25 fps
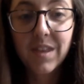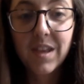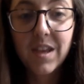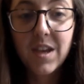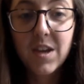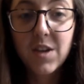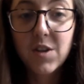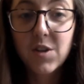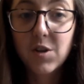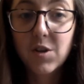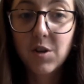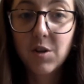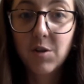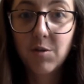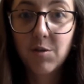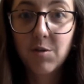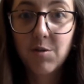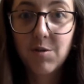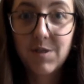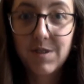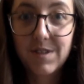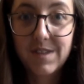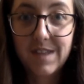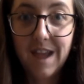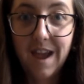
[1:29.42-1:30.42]
So you'll
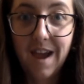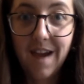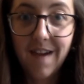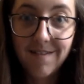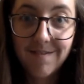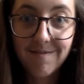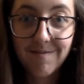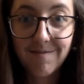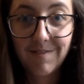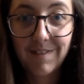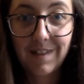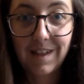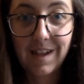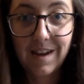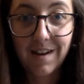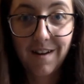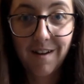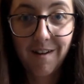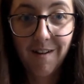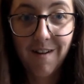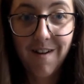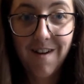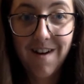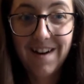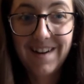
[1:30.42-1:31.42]
notice that later
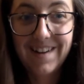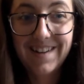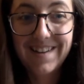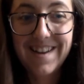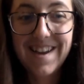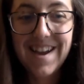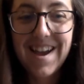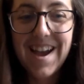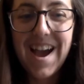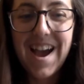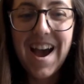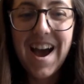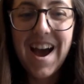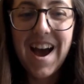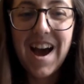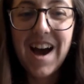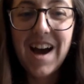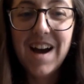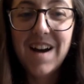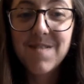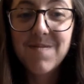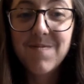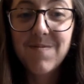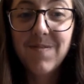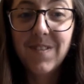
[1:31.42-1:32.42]

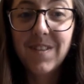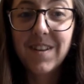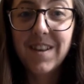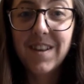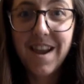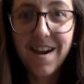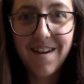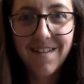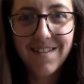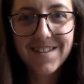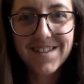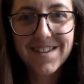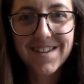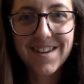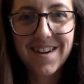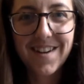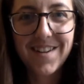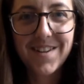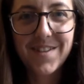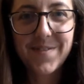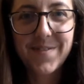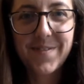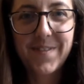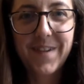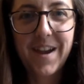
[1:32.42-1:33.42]
on. Now it's on to
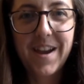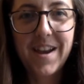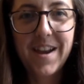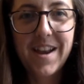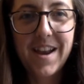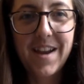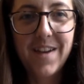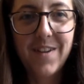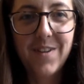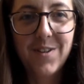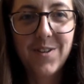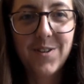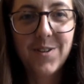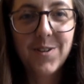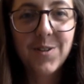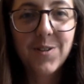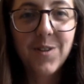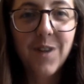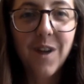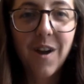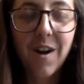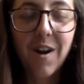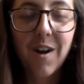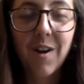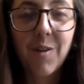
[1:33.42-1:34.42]
find out who
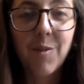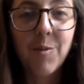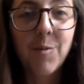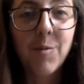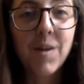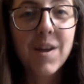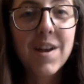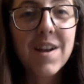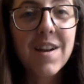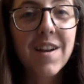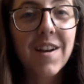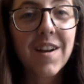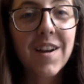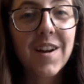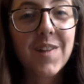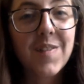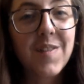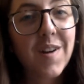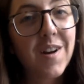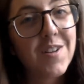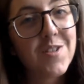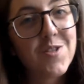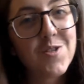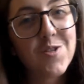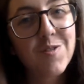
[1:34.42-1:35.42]
our winner of
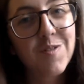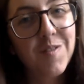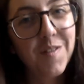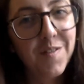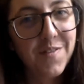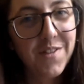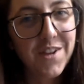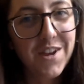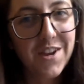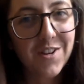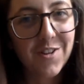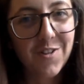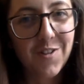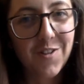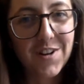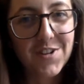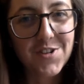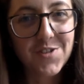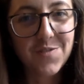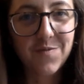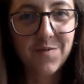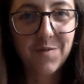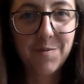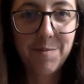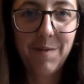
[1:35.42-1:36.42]
our trivia
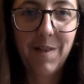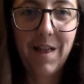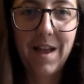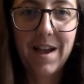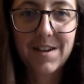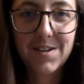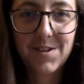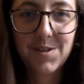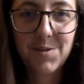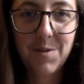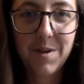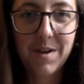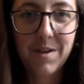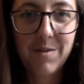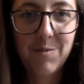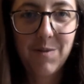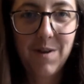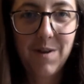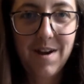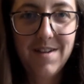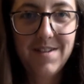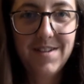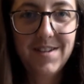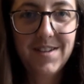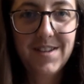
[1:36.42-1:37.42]
question from last week
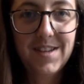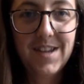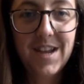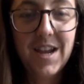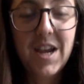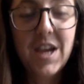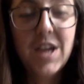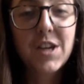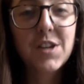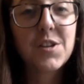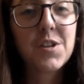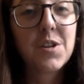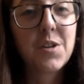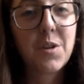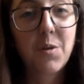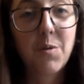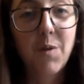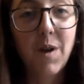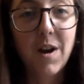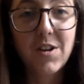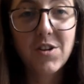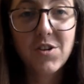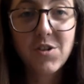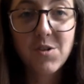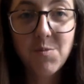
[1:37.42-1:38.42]
was. So the
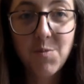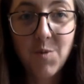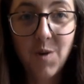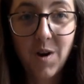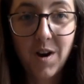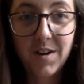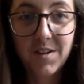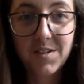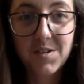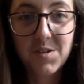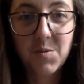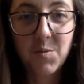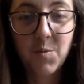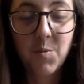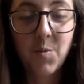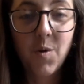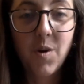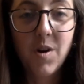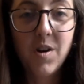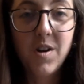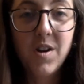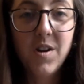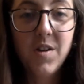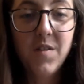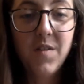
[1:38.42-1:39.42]
question was,
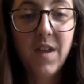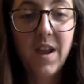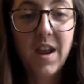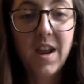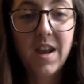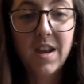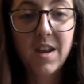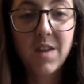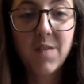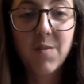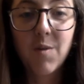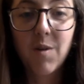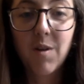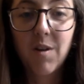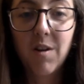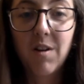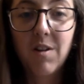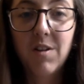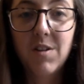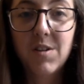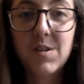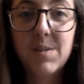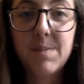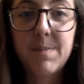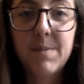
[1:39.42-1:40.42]
one of Andy
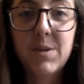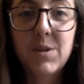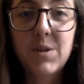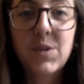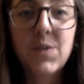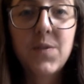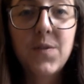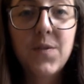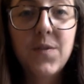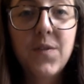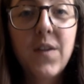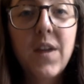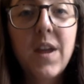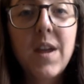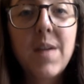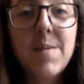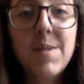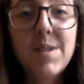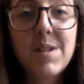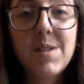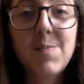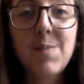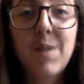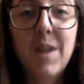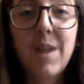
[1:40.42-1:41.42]
Warhol's most
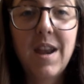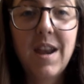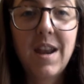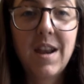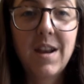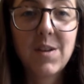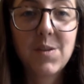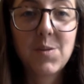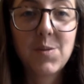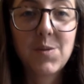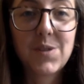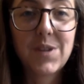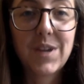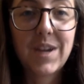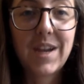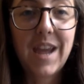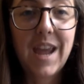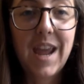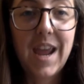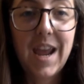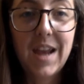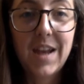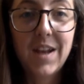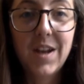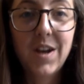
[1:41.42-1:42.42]
famous paintings was a
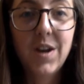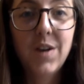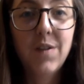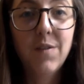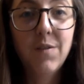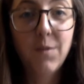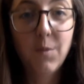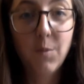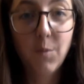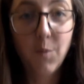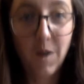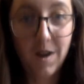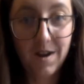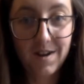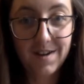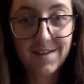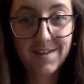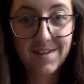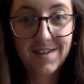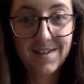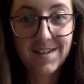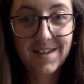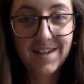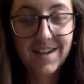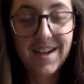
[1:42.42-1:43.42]
can of
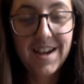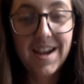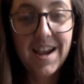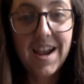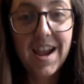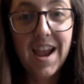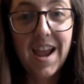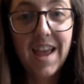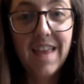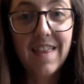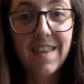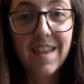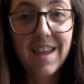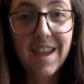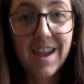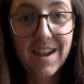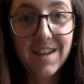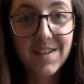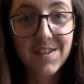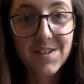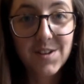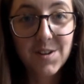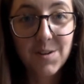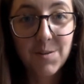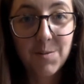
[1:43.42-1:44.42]
what? And the
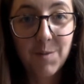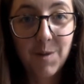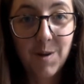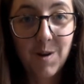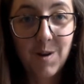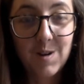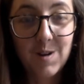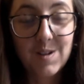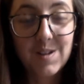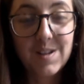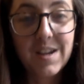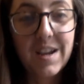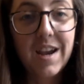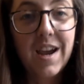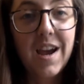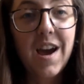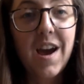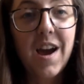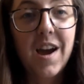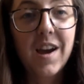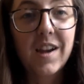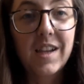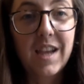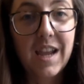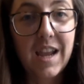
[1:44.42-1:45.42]
answer was
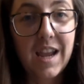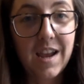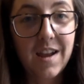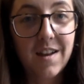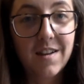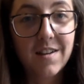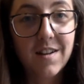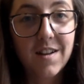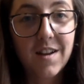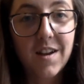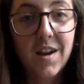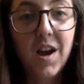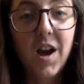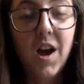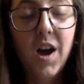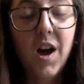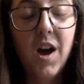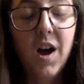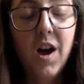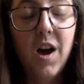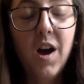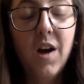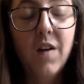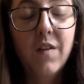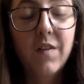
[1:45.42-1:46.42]
a can
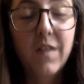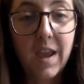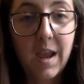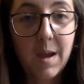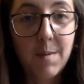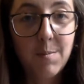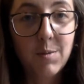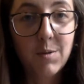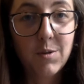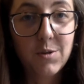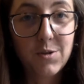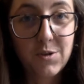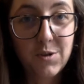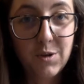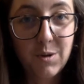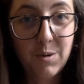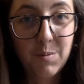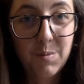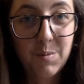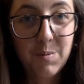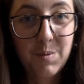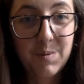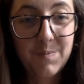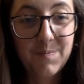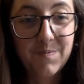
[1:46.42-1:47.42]
of Campbell's soup.
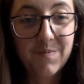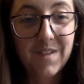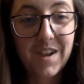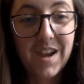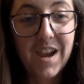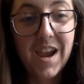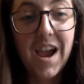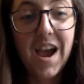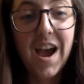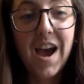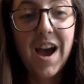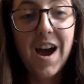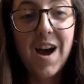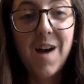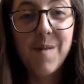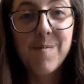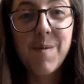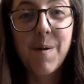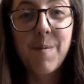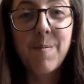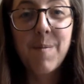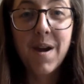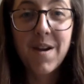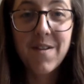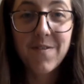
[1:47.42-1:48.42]

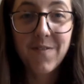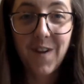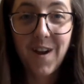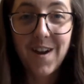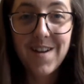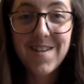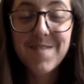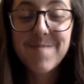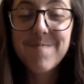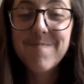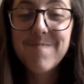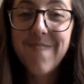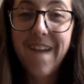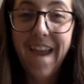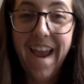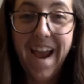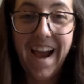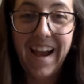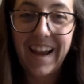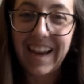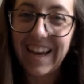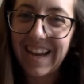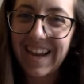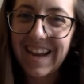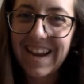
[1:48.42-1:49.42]
My friend
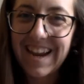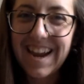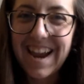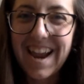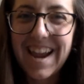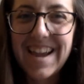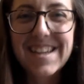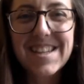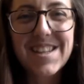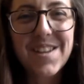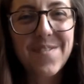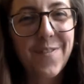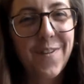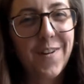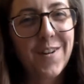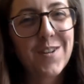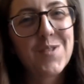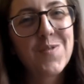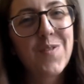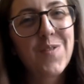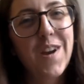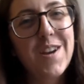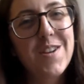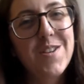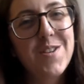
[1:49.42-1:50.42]
Maggie is the first
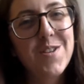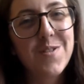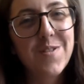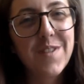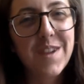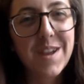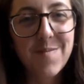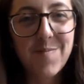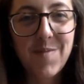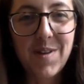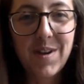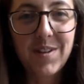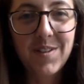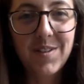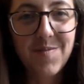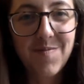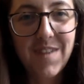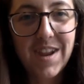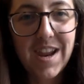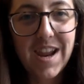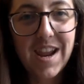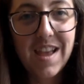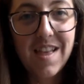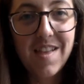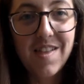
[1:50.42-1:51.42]
friend who emailed
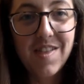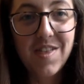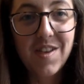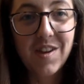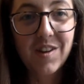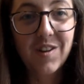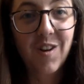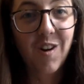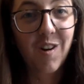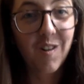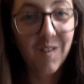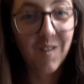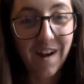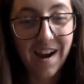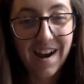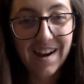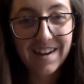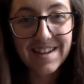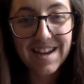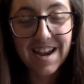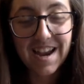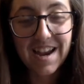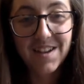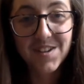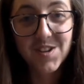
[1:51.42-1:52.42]
me the
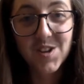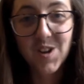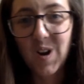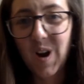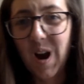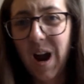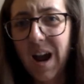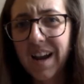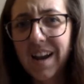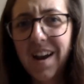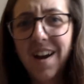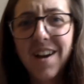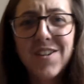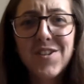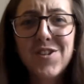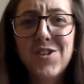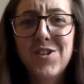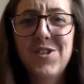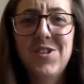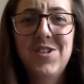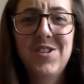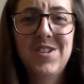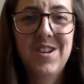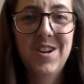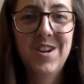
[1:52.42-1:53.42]
correct answer. I got
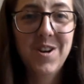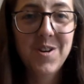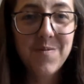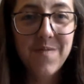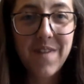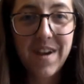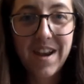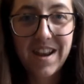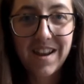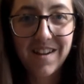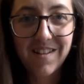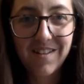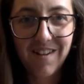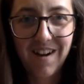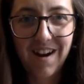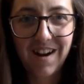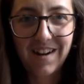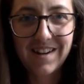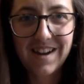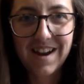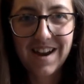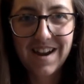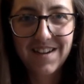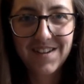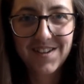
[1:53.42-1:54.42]
so many correct
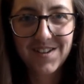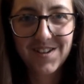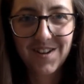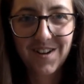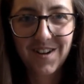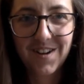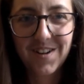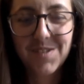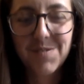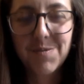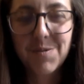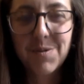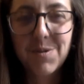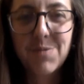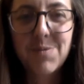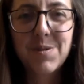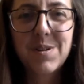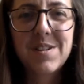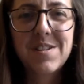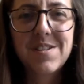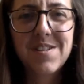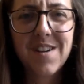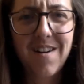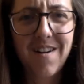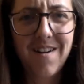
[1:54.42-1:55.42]
answers, which
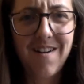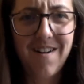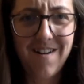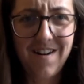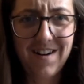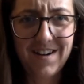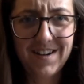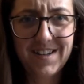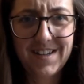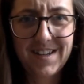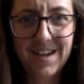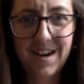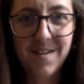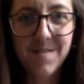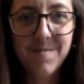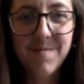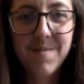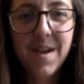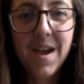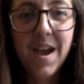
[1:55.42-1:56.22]
was awesome.